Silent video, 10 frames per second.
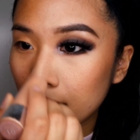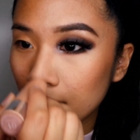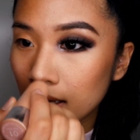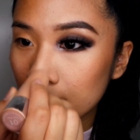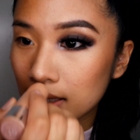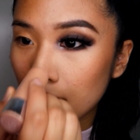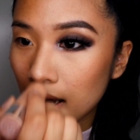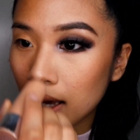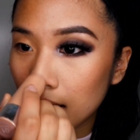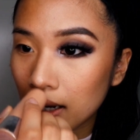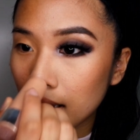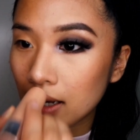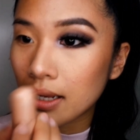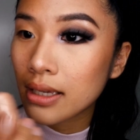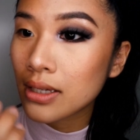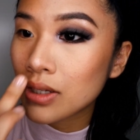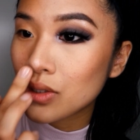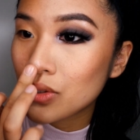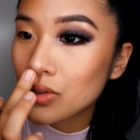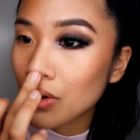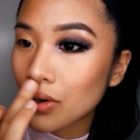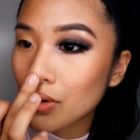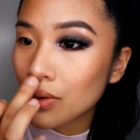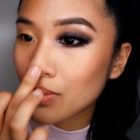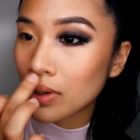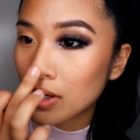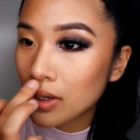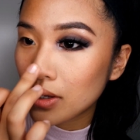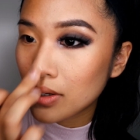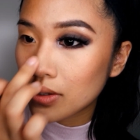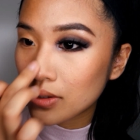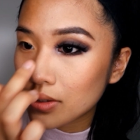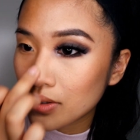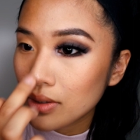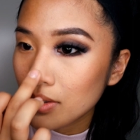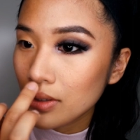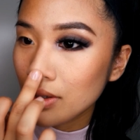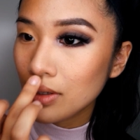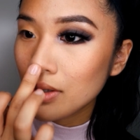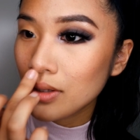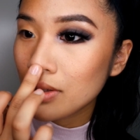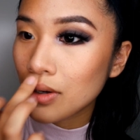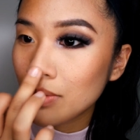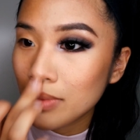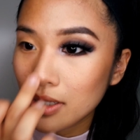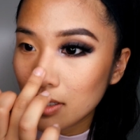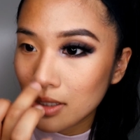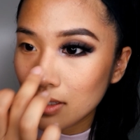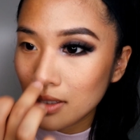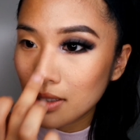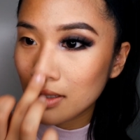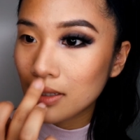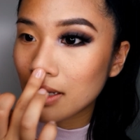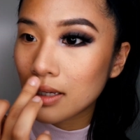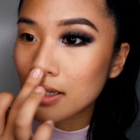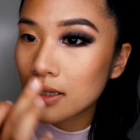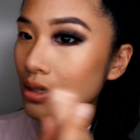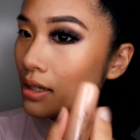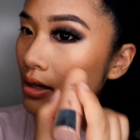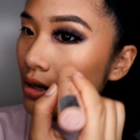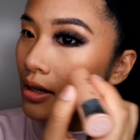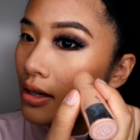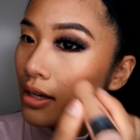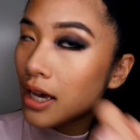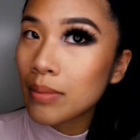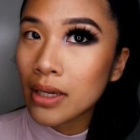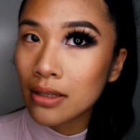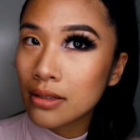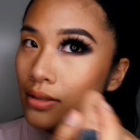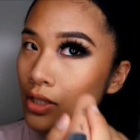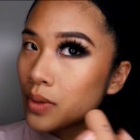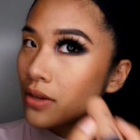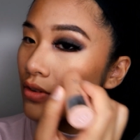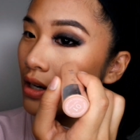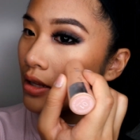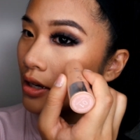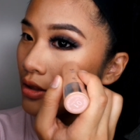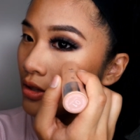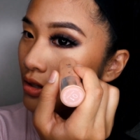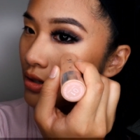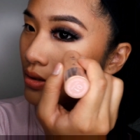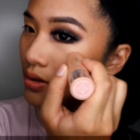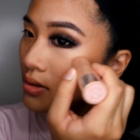this highlight, like, it is so good. Oh my god, like, I mean, just wait for it, like, look.